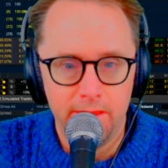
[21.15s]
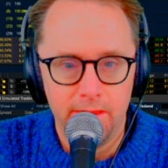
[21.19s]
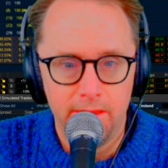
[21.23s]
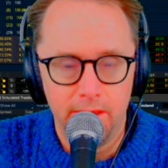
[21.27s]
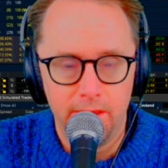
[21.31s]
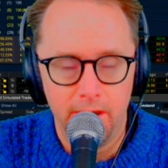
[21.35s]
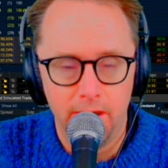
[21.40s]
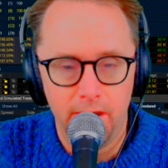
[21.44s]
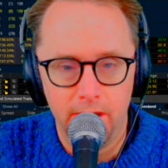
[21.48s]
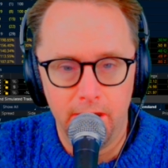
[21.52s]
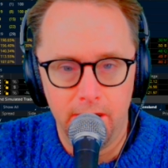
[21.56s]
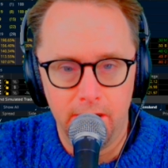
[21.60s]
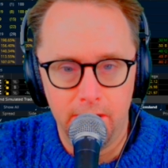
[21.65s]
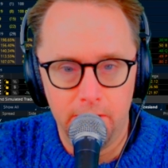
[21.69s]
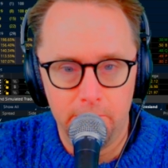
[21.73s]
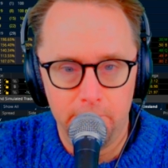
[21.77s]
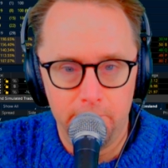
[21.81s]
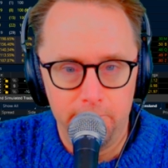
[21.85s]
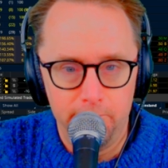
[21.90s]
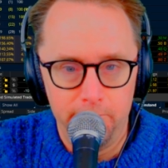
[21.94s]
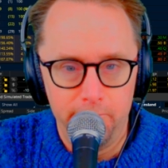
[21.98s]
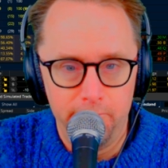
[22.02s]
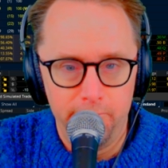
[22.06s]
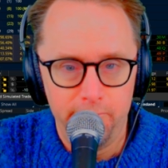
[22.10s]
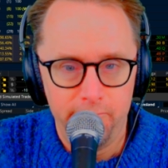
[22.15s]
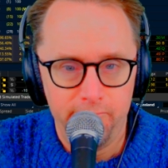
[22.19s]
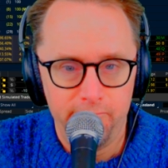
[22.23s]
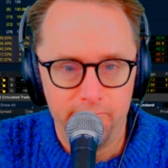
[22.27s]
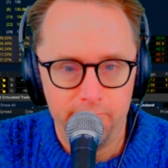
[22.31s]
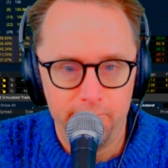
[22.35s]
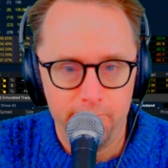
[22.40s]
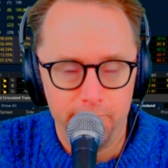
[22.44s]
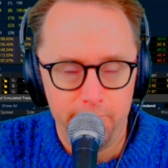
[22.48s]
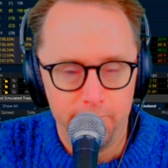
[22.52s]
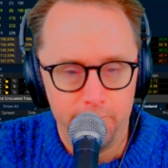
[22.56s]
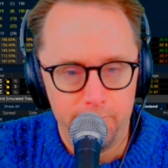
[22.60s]
uh,
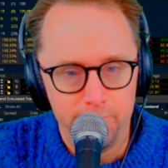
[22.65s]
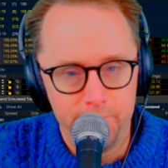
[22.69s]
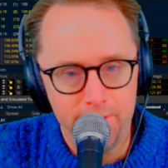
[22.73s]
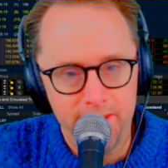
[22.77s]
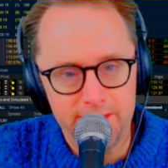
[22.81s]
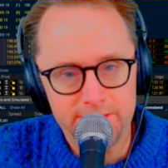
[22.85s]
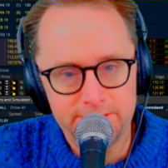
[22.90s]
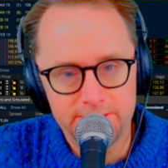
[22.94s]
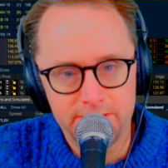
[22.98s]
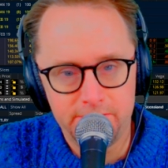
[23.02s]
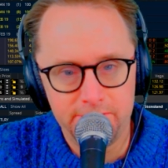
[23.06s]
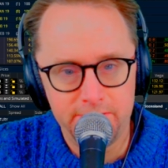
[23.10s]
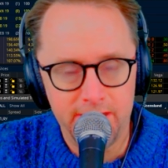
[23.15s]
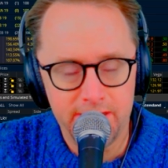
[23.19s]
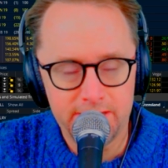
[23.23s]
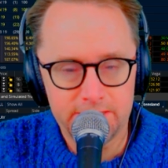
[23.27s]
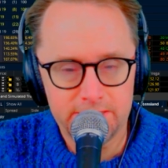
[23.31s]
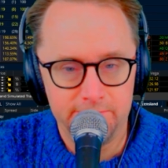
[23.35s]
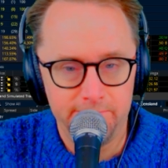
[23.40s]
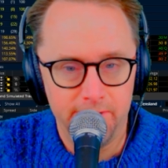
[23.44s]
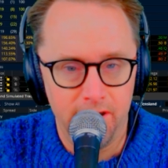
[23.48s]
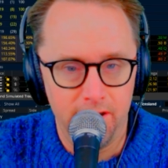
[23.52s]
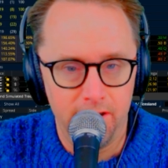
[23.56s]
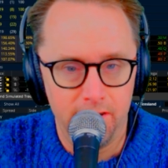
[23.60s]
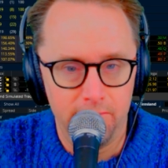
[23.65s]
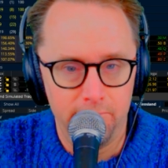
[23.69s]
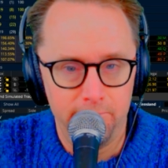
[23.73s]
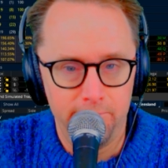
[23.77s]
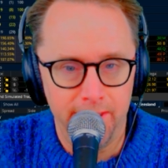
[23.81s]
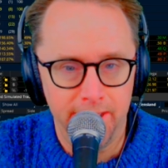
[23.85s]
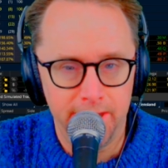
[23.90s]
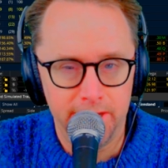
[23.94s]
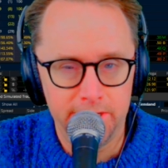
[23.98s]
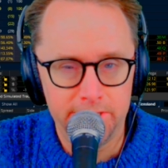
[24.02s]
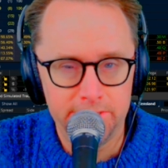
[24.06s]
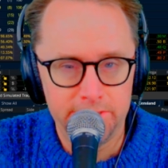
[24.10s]
basic things about
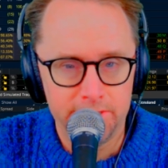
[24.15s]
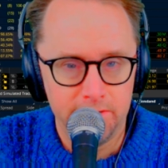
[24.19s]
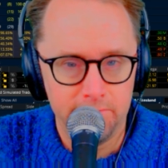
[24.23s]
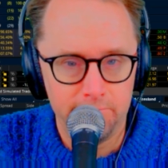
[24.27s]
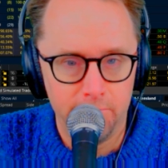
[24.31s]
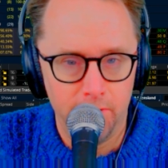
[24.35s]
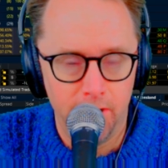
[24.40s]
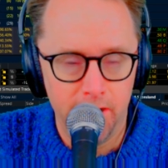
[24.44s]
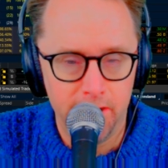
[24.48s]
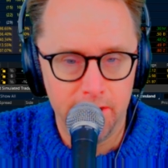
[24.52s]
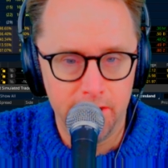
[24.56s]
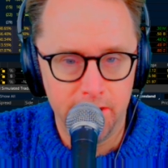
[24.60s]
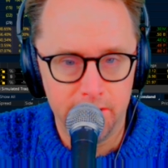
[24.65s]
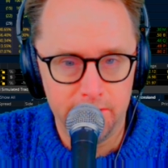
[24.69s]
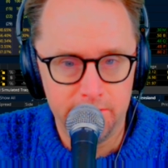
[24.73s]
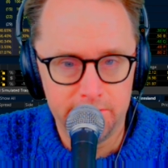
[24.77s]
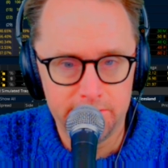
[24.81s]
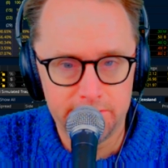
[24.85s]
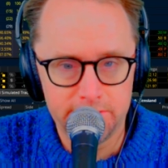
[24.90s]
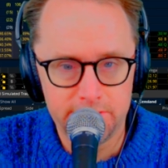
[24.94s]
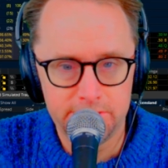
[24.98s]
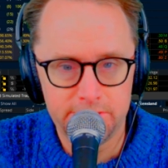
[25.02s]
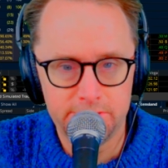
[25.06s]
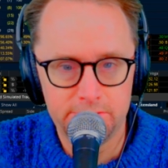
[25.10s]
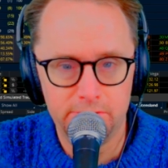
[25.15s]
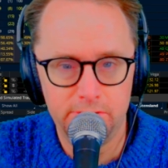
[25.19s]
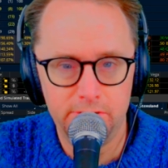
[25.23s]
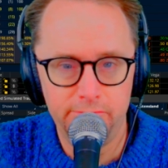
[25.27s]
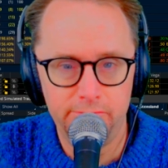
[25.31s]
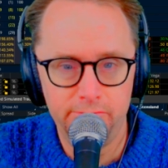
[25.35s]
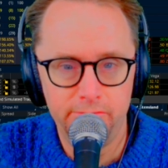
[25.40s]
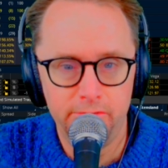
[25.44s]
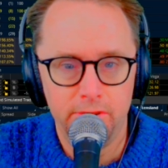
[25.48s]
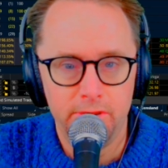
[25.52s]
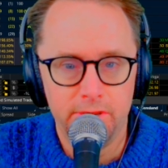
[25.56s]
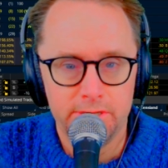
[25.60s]
managing money, and this is sort
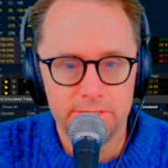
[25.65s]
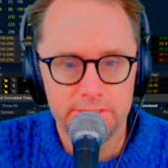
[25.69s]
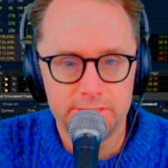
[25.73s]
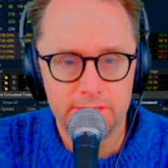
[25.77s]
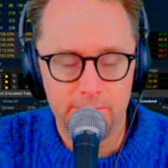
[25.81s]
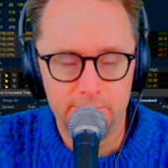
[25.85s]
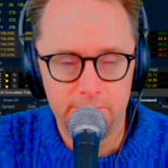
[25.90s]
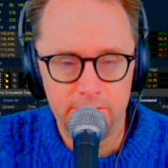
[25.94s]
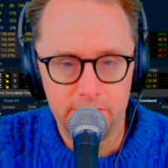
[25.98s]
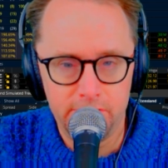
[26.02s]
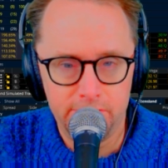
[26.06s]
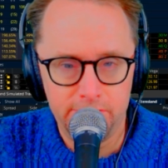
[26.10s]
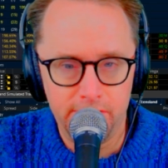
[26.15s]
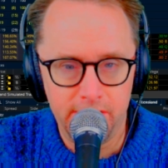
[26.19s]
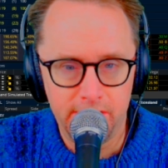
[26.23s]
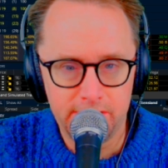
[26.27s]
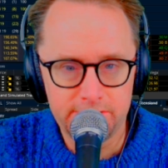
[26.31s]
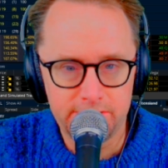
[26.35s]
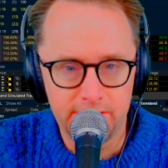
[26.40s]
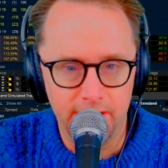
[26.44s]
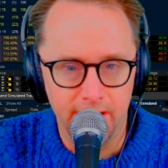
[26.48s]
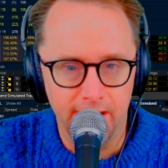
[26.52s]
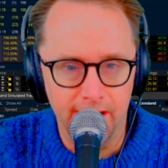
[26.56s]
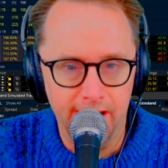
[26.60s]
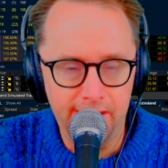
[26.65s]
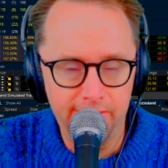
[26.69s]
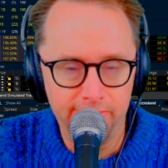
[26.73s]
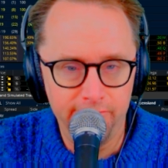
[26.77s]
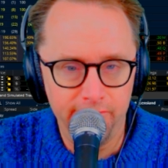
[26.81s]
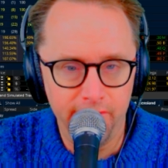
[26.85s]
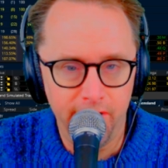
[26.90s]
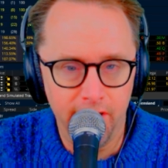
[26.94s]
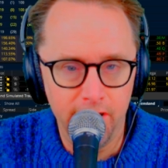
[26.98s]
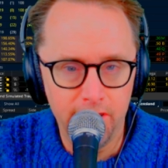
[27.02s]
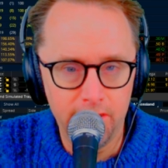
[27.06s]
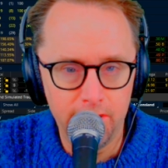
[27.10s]
of some of the things that I
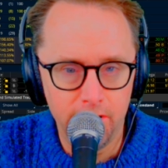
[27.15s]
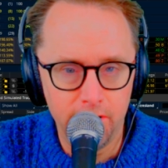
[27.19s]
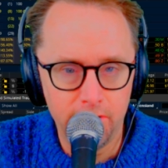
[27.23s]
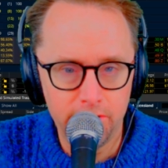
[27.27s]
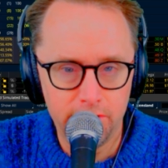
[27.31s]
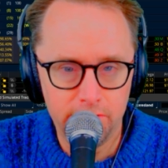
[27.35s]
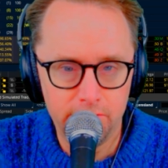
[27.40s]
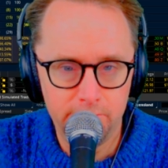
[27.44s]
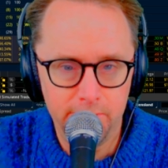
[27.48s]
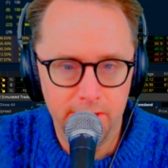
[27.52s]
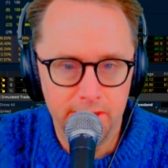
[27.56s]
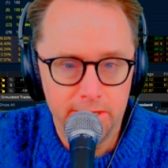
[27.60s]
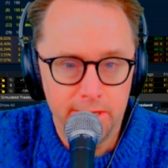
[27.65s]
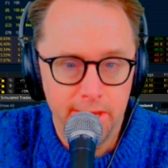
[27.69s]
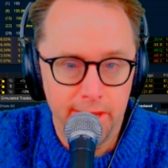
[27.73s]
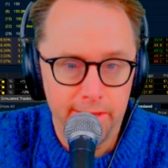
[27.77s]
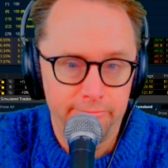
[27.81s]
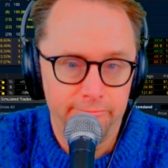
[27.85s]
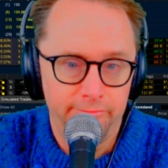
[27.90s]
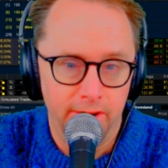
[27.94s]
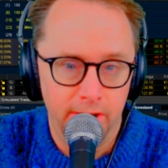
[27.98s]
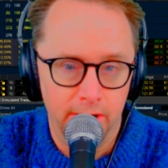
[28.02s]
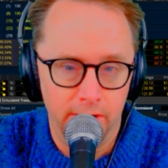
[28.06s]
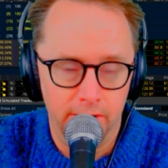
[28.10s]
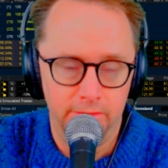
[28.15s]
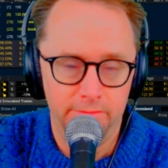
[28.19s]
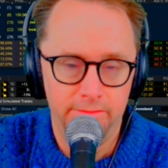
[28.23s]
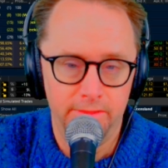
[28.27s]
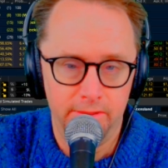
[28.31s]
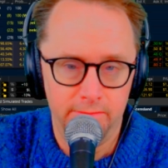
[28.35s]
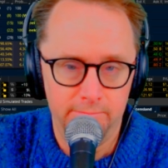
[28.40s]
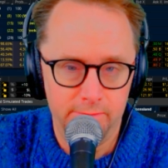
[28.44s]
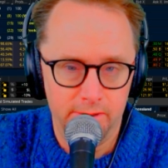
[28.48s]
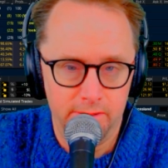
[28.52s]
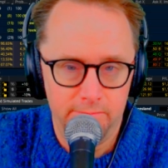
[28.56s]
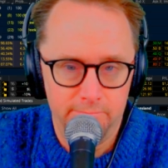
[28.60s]
follow. You may not follow
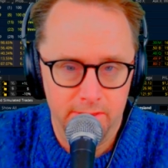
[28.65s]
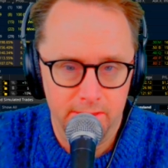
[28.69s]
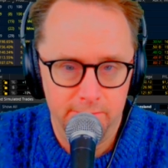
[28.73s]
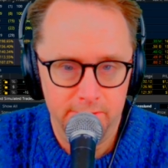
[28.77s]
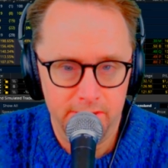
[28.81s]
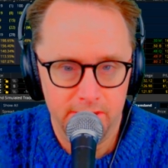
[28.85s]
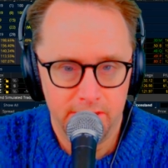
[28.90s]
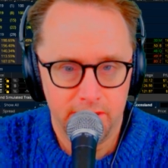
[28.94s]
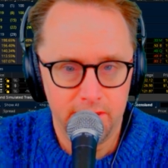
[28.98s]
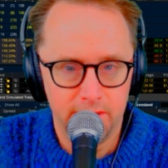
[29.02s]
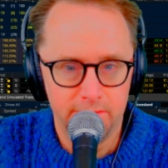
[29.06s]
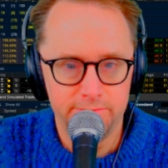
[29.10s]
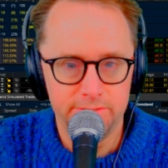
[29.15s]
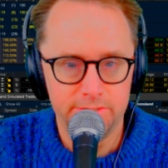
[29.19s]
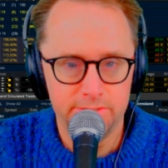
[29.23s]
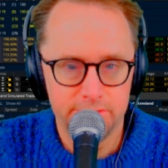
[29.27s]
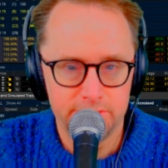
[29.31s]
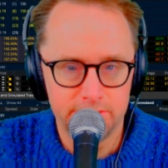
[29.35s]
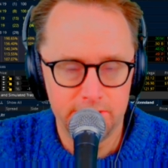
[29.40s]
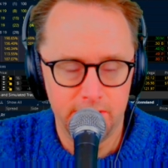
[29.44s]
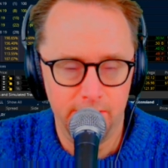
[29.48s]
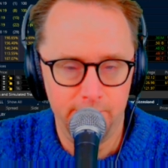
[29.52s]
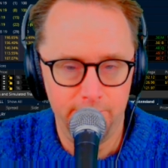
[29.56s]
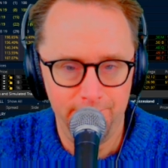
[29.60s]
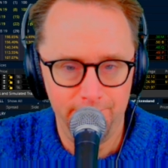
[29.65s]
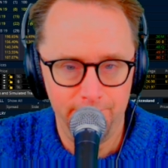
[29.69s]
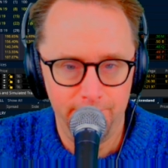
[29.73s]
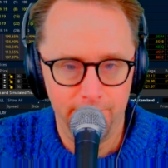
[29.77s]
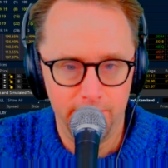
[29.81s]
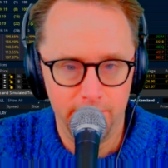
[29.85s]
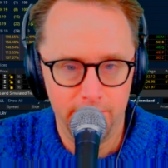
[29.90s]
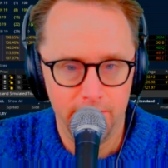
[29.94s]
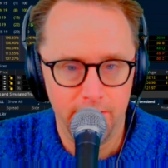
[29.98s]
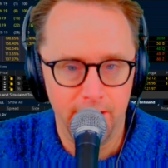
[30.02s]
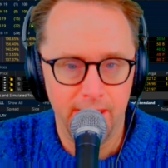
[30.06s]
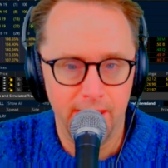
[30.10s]
them, but maybe it gives you some
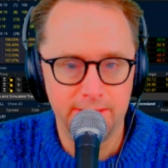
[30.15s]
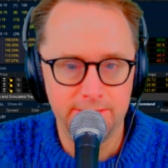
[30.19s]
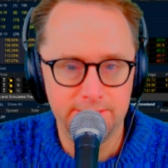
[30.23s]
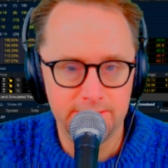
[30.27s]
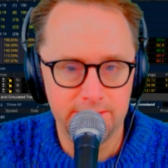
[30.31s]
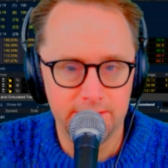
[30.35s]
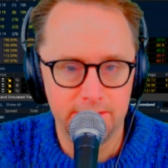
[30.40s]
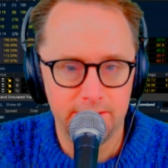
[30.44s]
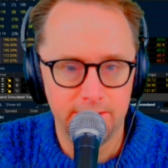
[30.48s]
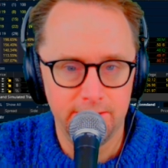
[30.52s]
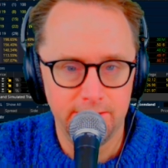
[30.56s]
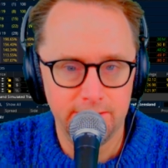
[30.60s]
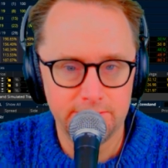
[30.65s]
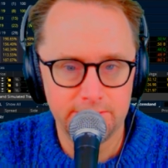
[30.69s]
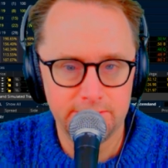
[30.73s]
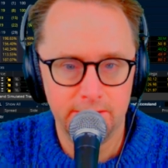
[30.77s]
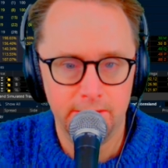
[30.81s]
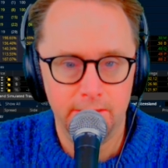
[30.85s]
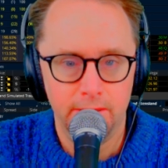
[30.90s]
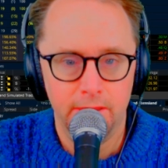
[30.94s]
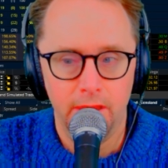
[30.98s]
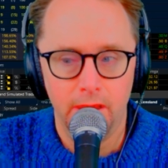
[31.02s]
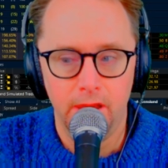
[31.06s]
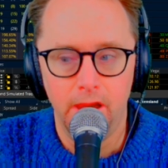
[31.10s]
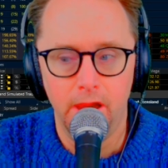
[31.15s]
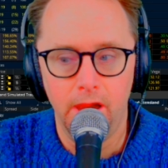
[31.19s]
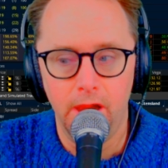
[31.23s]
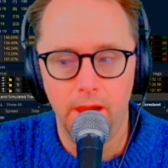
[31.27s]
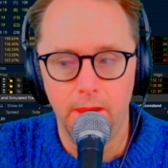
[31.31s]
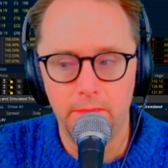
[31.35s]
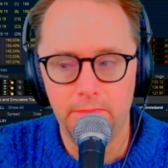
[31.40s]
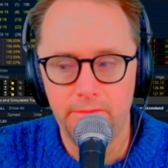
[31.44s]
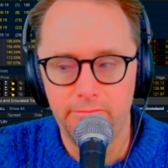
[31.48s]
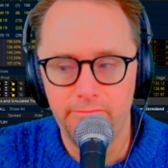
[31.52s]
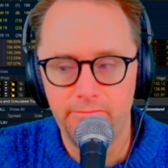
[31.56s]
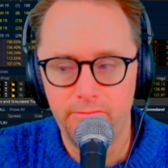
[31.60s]
ideas.
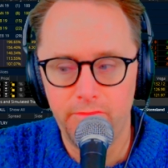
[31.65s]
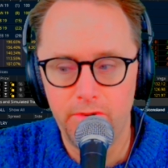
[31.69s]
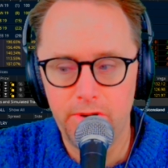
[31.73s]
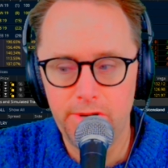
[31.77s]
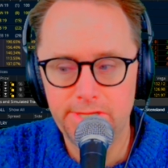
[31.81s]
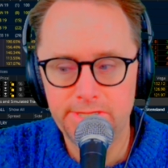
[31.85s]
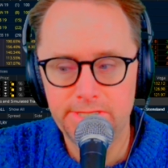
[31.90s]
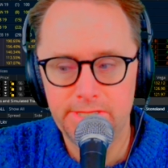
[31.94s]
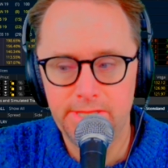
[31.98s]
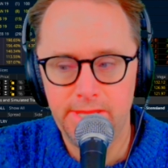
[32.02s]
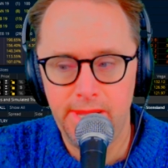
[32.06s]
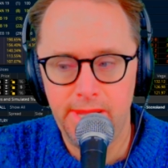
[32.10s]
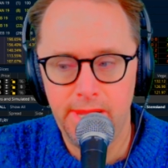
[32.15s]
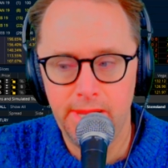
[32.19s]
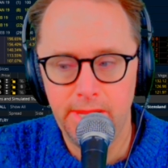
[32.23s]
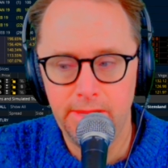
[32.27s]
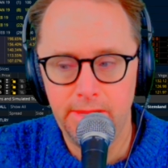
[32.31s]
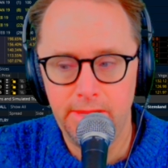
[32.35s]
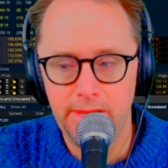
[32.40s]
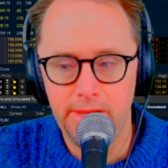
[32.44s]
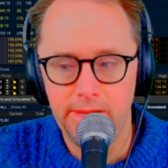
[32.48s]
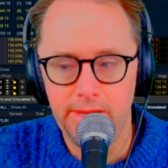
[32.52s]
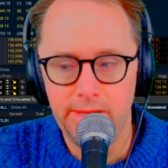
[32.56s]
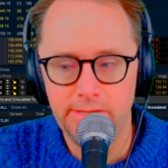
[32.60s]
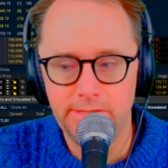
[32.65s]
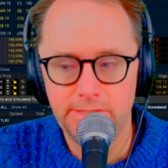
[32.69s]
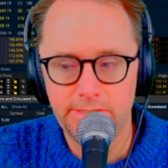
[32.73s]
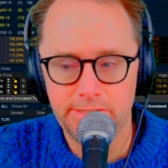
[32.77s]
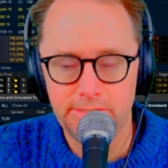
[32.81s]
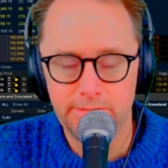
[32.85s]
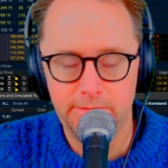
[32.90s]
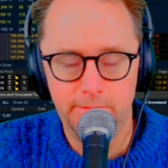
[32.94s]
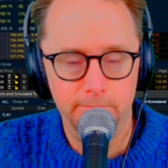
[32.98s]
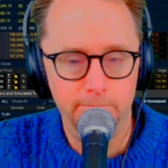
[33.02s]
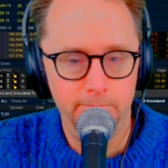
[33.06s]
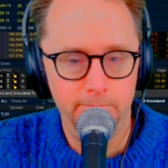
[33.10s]
The first thing is,